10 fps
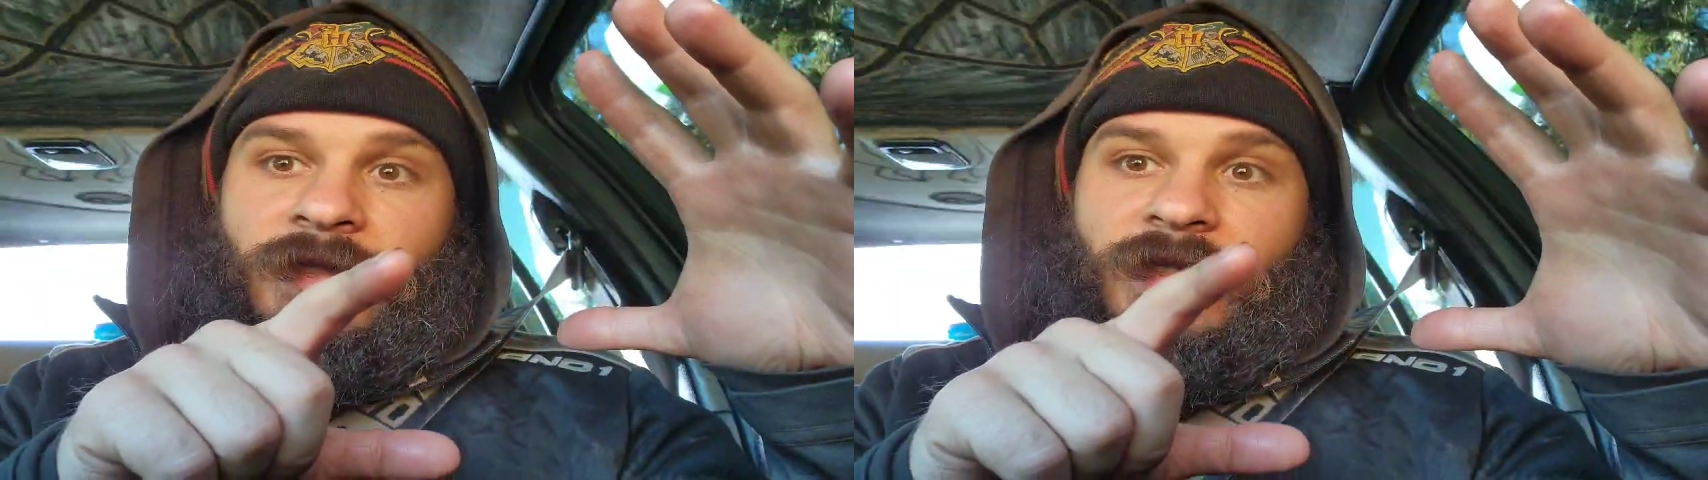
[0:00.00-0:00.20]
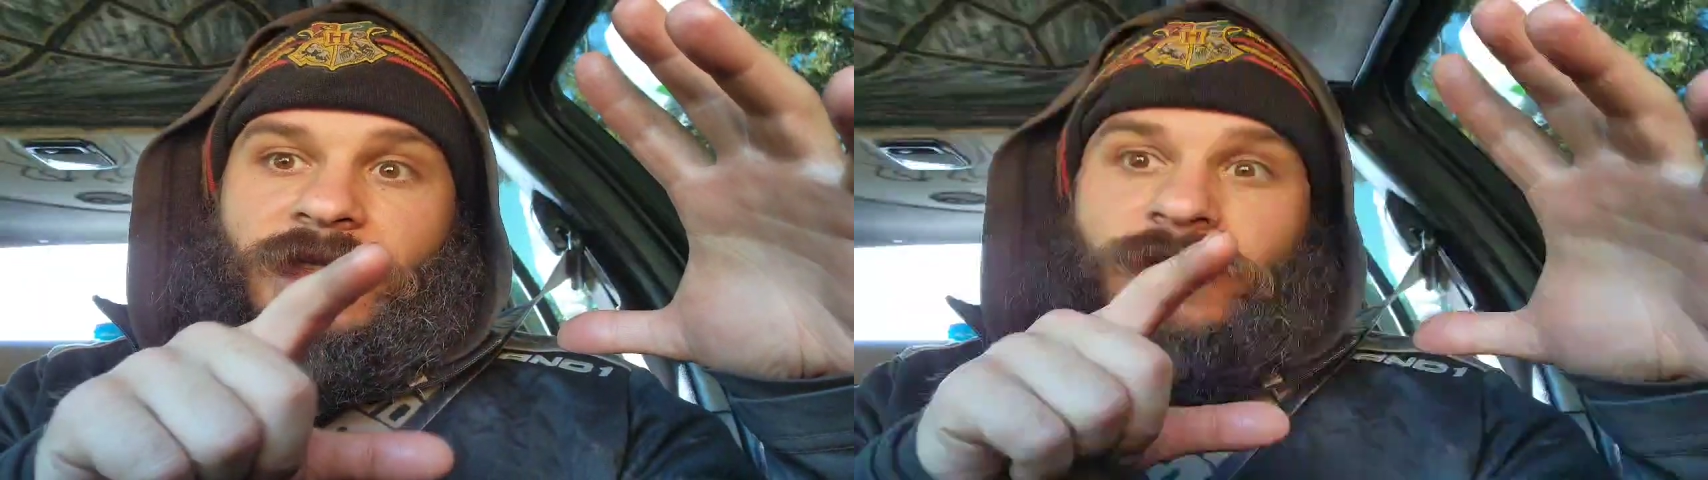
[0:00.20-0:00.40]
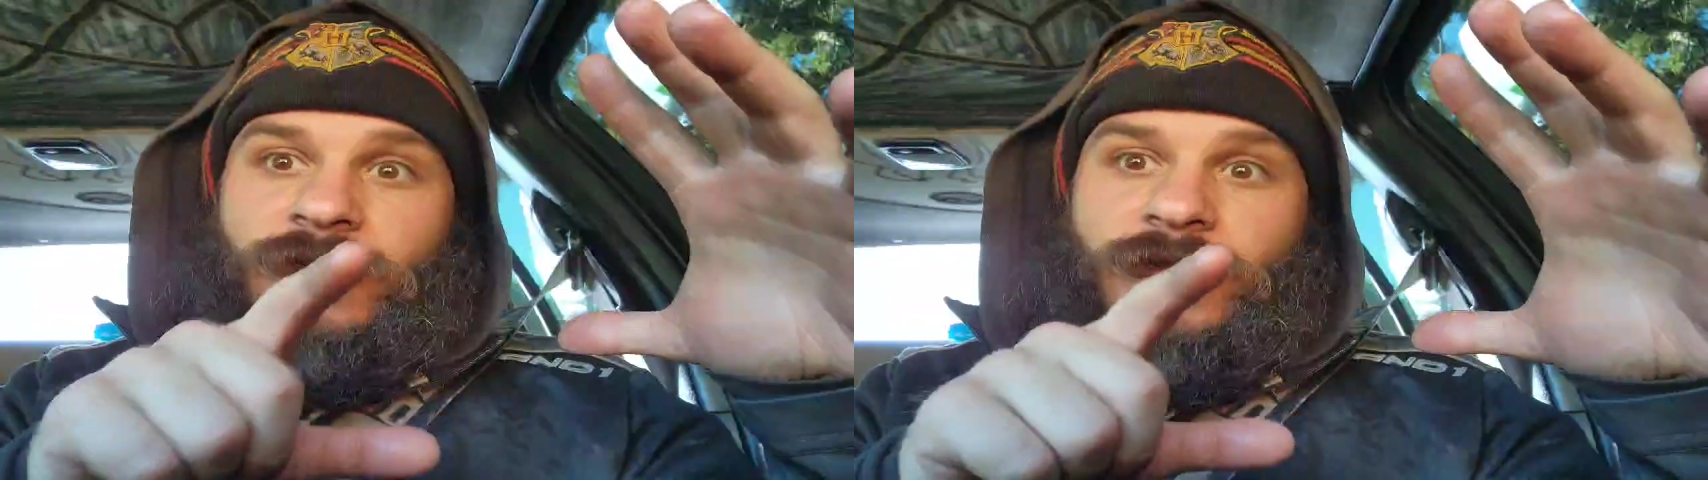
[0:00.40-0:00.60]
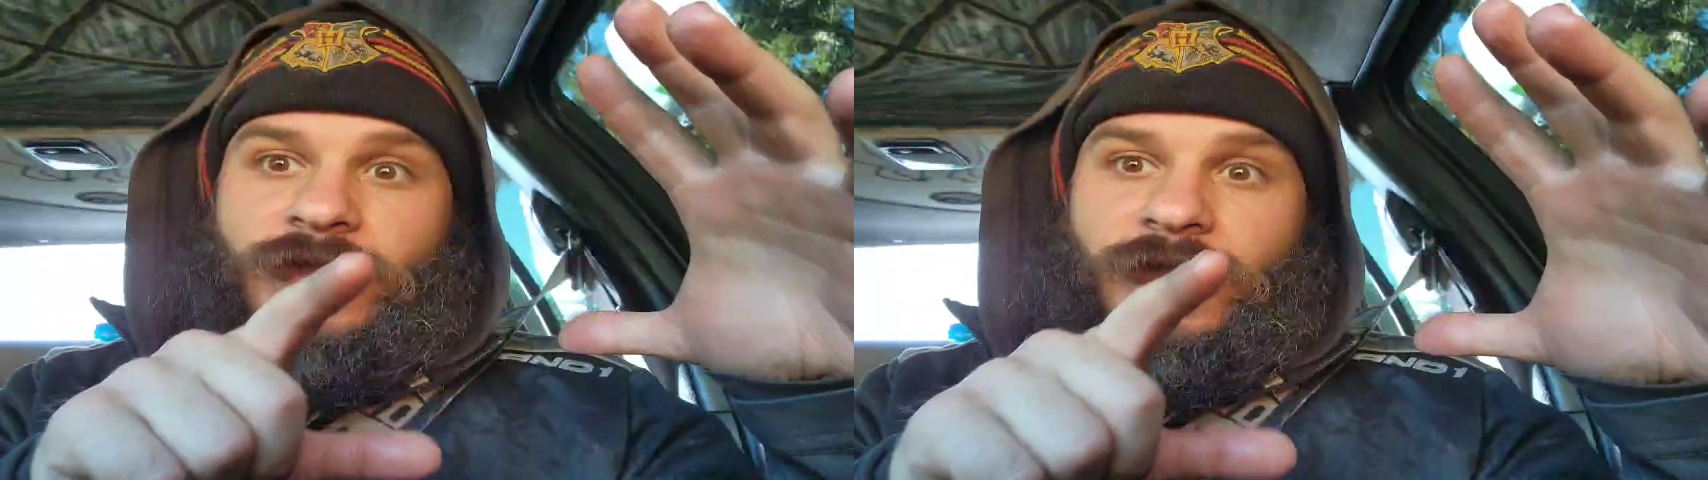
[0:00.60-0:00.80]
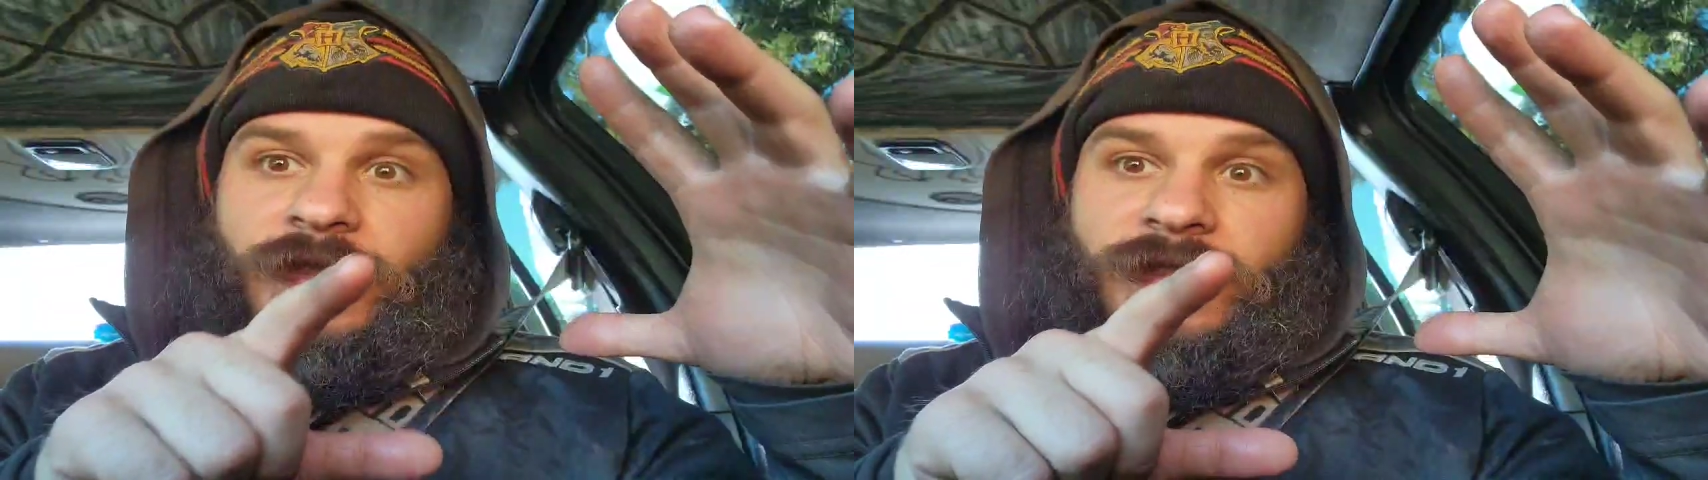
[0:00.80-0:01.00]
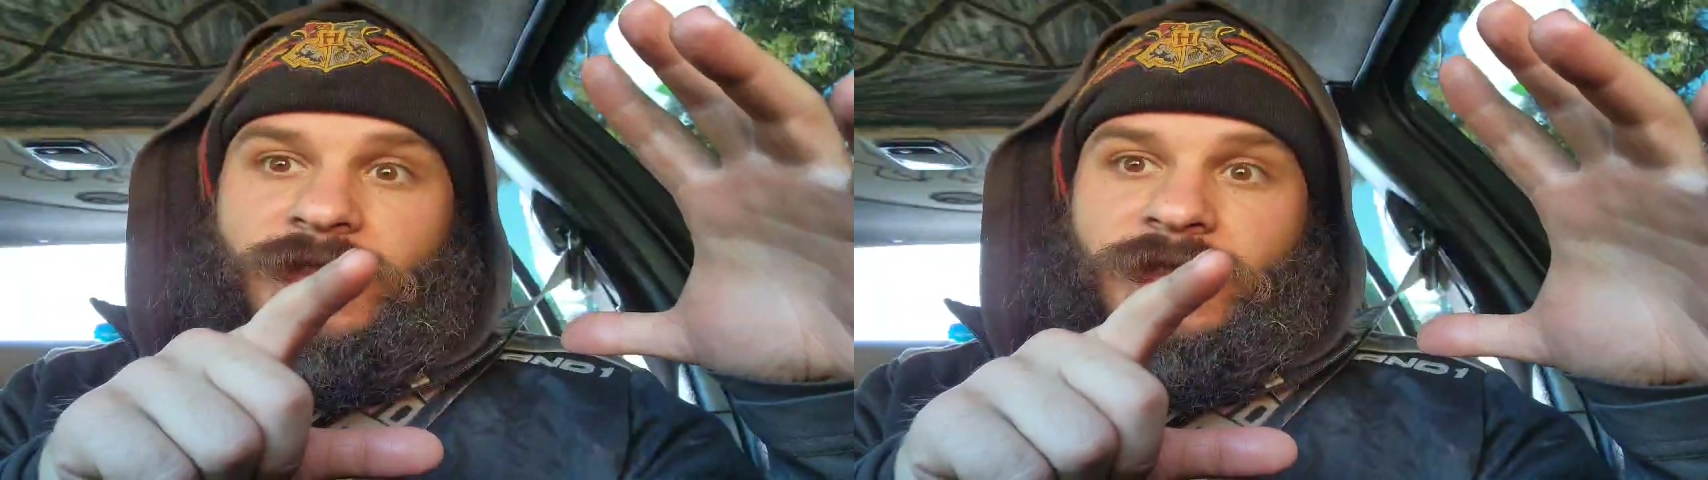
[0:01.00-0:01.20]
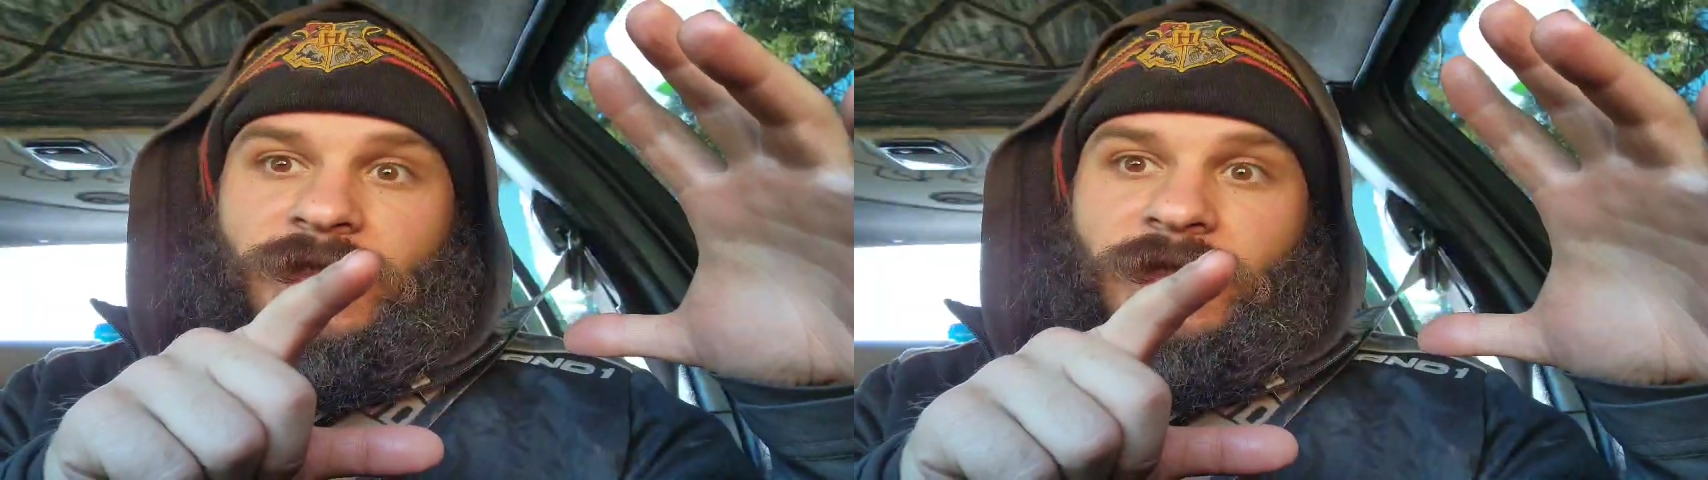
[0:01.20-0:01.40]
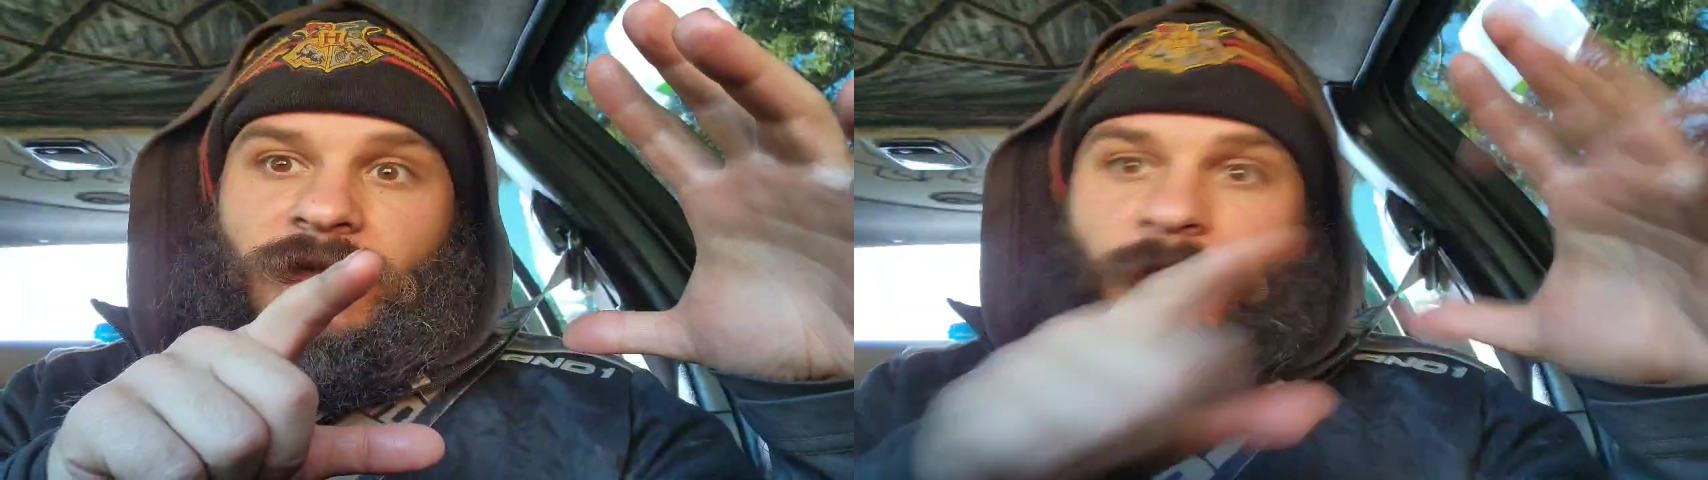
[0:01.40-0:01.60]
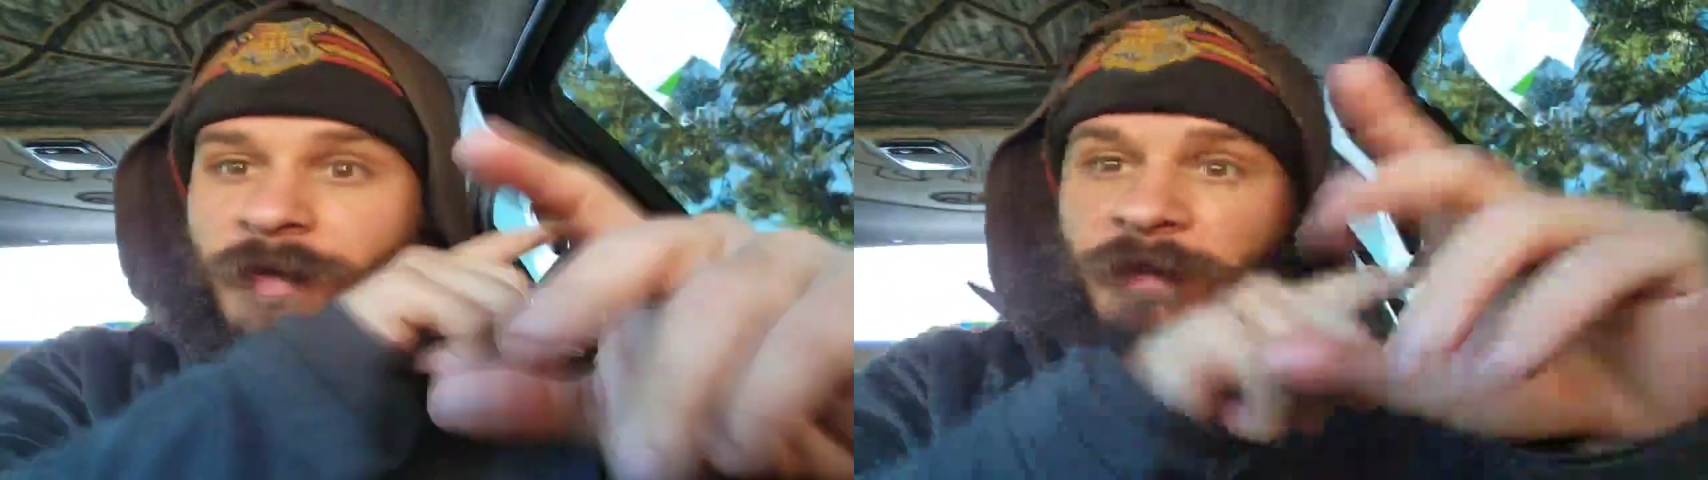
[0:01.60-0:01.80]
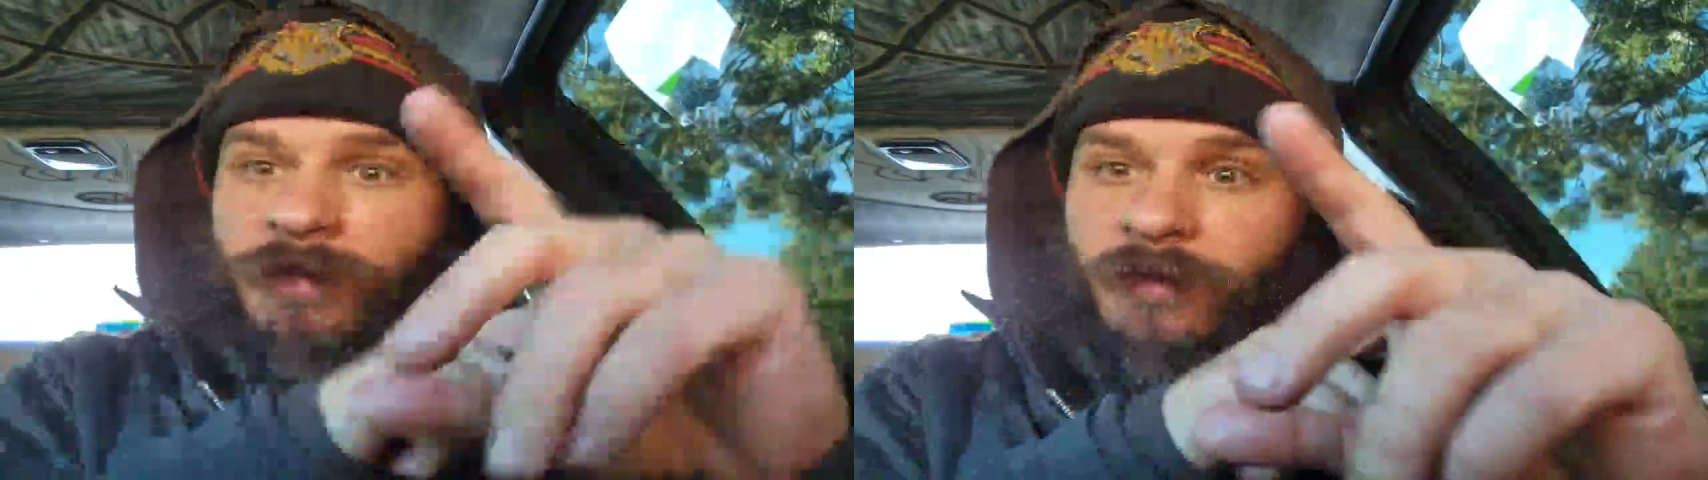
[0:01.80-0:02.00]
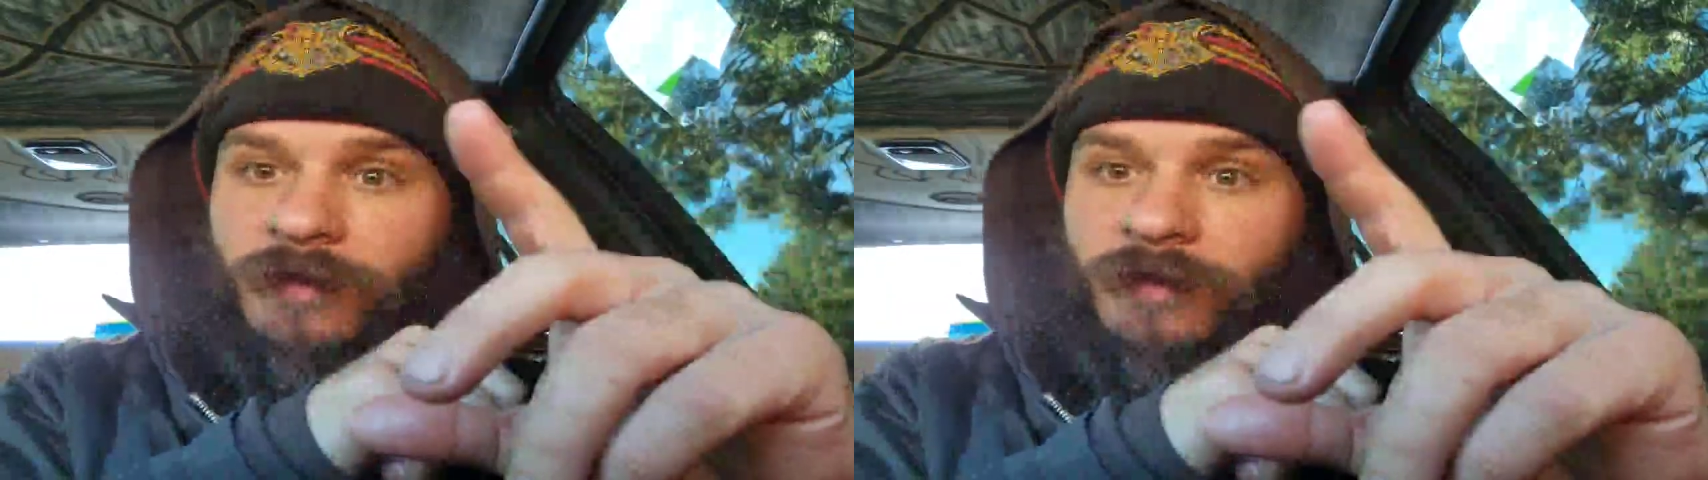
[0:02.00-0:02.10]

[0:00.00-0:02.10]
into this, it'll go beep,